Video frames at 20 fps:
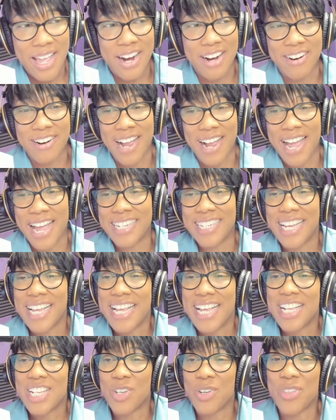All right.
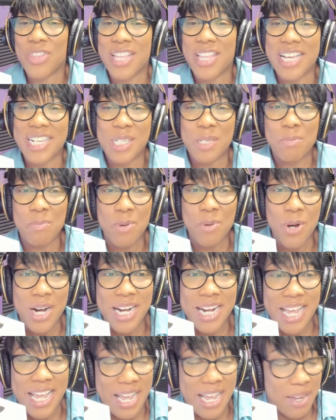So this
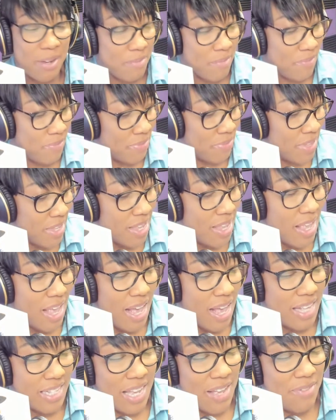morning,
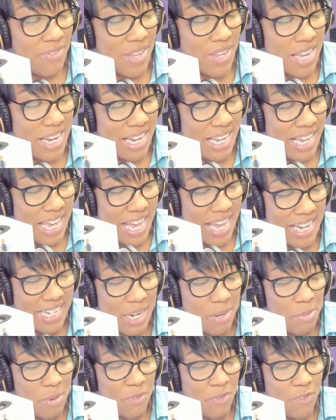as I've
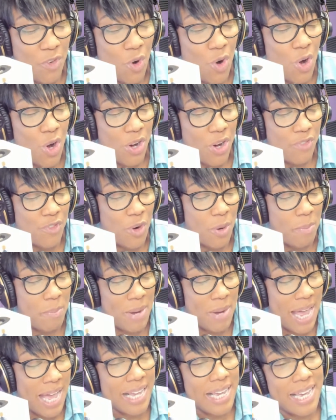indicated before, for
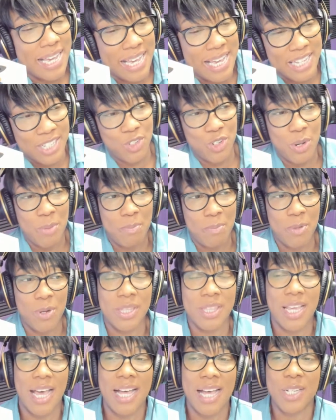Black History
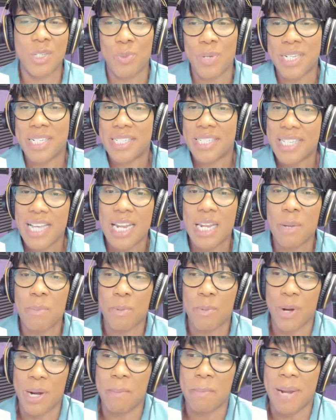Month, as we
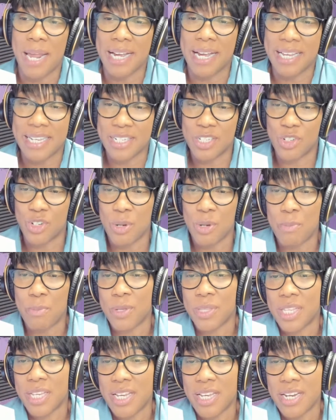celebrate Black History
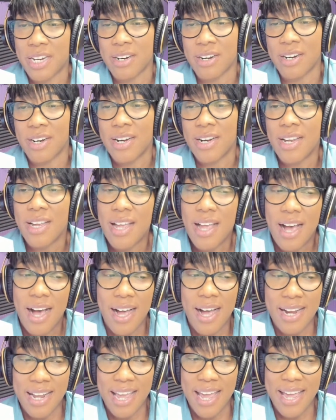Month here
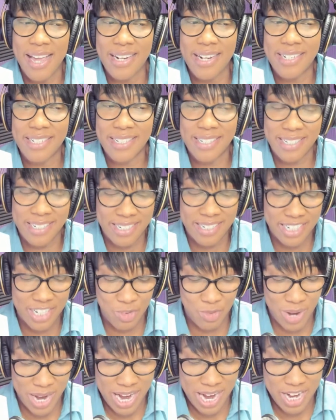on
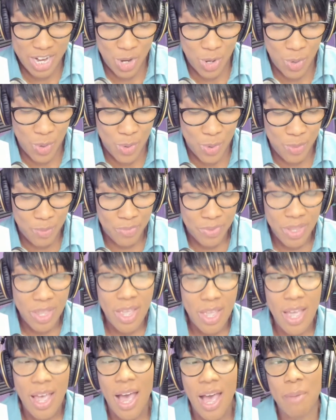HGG Radio,
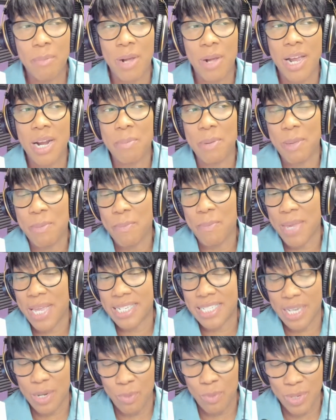I'm going to be
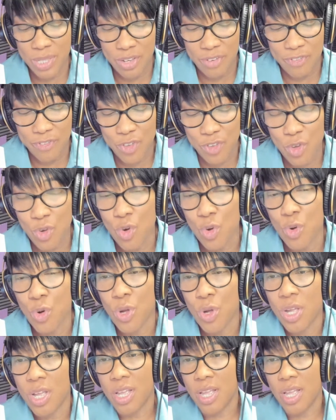meeting with a few